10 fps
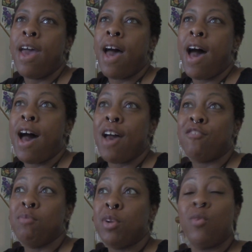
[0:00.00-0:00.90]

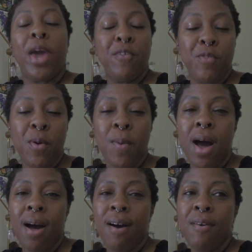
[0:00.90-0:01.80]
I've been away for a
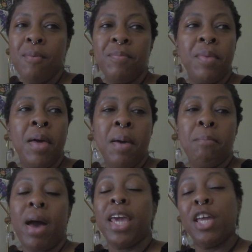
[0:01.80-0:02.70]
while.
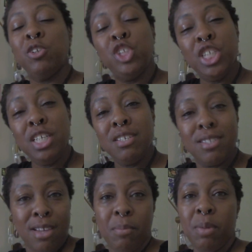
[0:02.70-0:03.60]
My energy
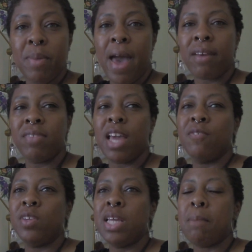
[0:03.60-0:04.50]
is coming back.
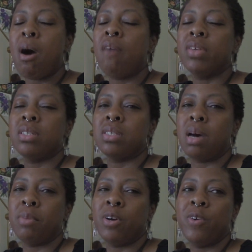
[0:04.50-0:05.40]
Thankfully, I'm off for the
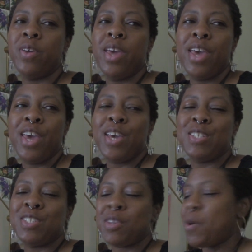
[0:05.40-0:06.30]
summer.
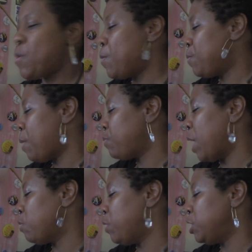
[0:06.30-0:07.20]
And so I'm
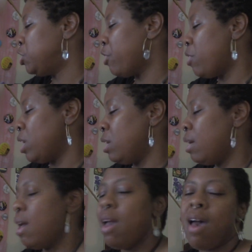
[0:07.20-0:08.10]
thankful for the journey.
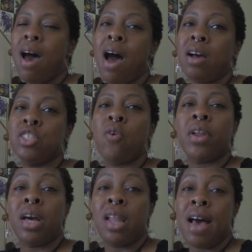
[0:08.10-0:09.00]
I
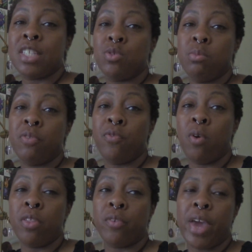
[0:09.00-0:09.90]
taught a classroom of
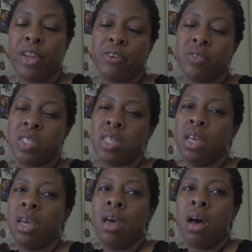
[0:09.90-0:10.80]
fourth graders
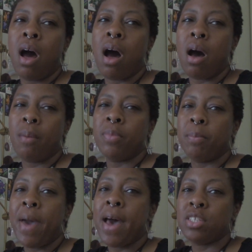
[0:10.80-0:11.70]

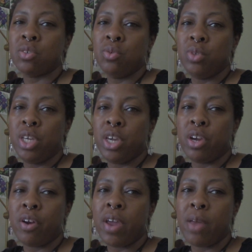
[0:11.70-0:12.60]
the past school
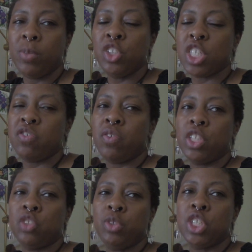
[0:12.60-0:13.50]
year, and we
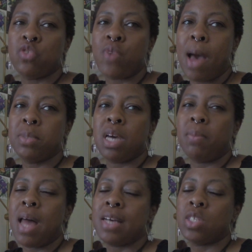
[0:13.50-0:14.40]
just wrapped
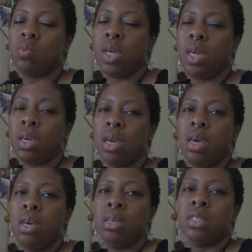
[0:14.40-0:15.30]
up last week.
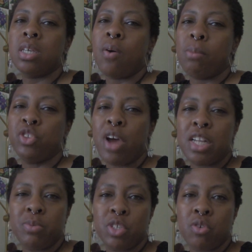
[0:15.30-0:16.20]
So I'm
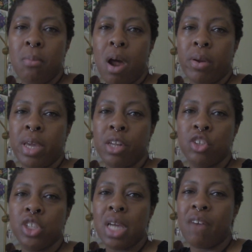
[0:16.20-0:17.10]
trying to restore my
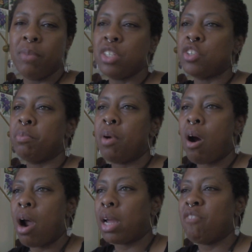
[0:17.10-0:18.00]
energy. I've been to the
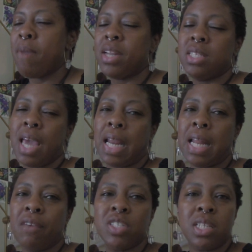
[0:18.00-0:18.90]
park, I've meditated,
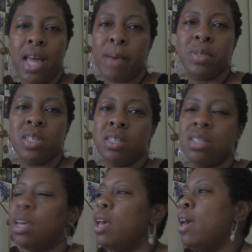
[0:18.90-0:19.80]
I've slept,
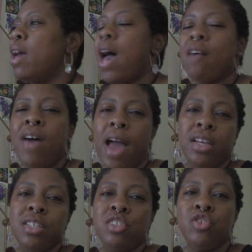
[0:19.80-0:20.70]
and have
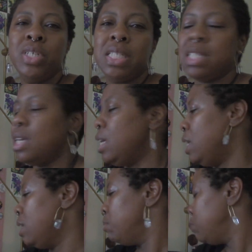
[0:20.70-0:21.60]
had good treats to
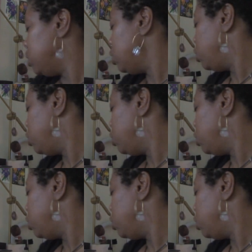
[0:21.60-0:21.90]
eat, and